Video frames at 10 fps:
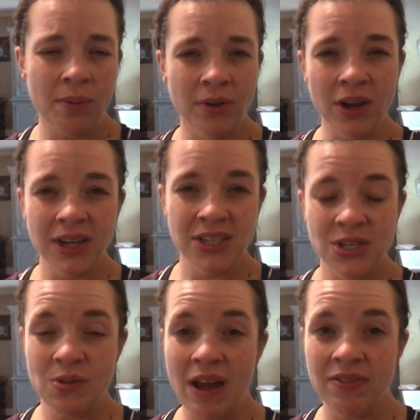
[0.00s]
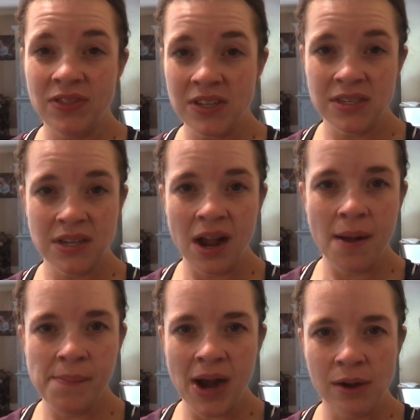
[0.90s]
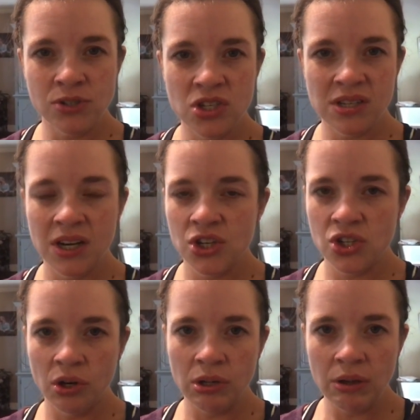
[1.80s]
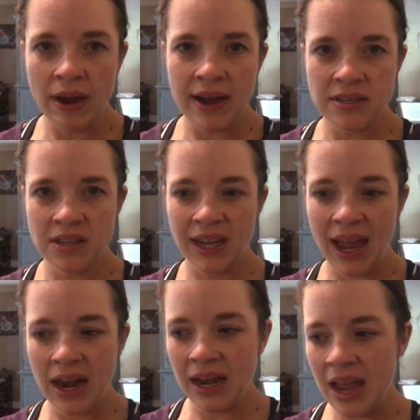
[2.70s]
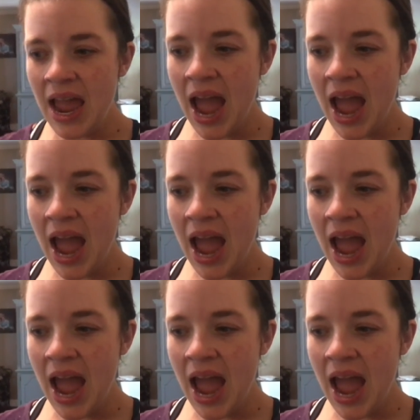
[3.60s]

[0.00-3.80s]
I'm not going to do that this time, but I was just going to show you guys like kind of